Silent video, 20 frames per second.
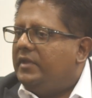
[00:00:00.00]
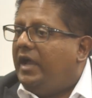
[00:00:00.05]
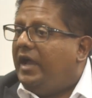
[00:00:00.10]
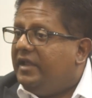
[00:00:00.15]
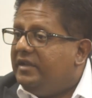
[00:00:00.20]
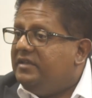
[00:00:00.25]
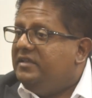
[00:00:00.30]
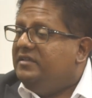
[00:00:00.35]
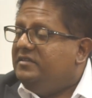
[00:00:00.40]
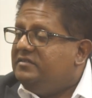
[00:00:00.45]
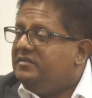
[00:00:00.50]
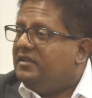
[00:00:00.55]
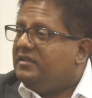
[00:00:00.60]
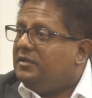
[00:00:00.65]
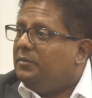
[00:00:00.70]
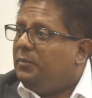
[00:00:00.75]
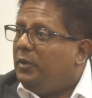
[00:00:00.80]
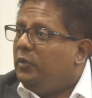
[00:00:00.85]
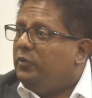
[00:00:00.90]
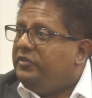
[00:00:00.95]
And he set
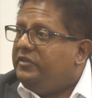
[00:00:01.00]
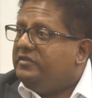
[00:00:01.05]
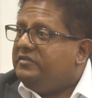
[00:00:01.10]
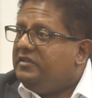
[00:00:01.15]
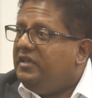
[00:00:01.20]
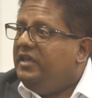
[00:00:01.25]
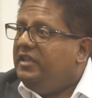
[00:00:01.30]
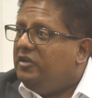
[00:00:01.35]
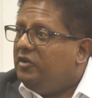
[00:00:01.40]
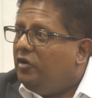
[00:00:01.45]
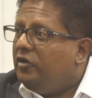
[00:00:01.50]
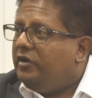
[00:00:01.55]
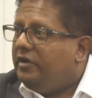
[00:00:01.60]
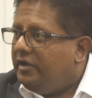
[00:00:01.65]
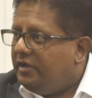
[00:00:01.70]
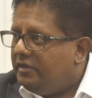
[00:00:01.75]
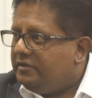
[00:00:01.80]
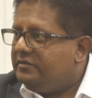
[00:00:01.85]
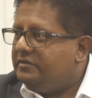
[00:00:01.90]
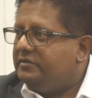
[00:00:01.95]
about this in
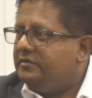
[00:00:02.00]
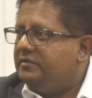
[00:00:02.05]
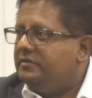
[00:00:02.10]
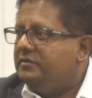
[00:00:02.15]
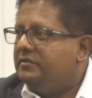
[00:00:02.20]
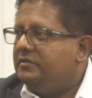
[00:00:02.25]
earnest.